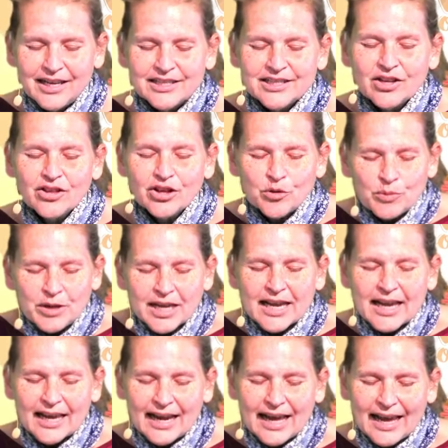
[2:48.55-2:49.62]
so that we
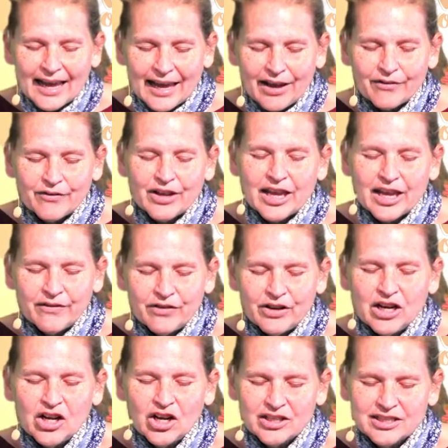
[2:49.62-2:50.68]
can have
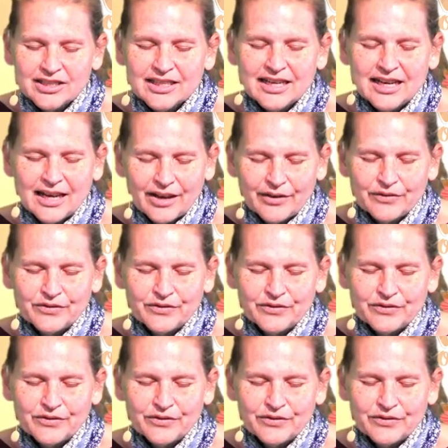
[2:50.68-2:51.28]
everlasting life.